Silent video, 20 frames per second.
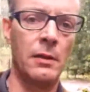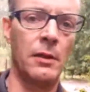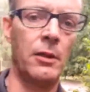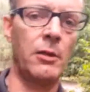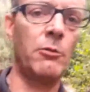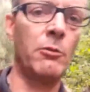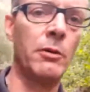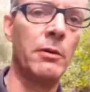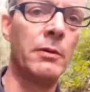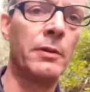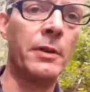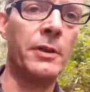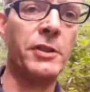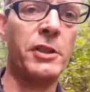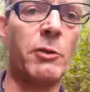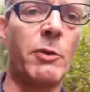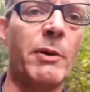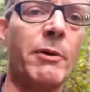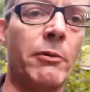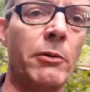Oh, a
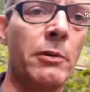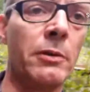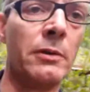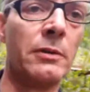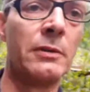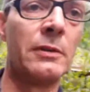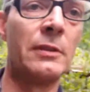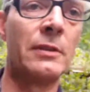squirrel.